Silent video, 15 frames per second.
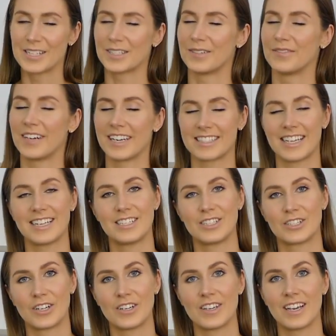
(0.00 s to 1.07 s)
so I'm very excited to
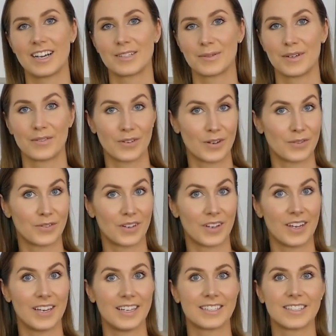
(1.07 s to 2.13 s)
show you guys what I've got for
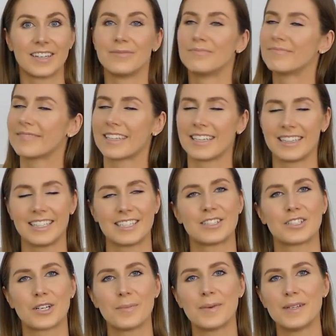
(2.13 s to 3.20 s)
her, so
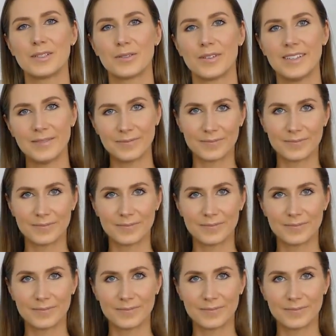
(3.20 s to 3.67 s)
let's jump into it.